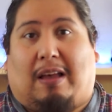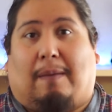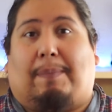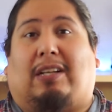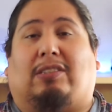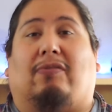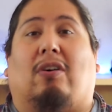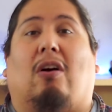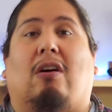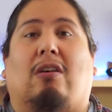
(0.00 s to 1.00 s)
because of their
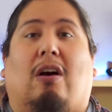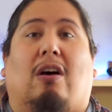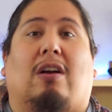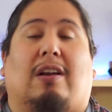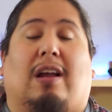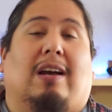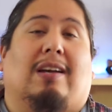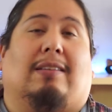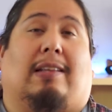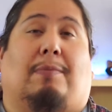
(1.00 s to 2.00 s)
hard heart
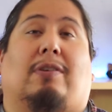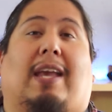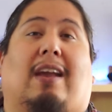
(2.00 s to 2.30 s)
that they would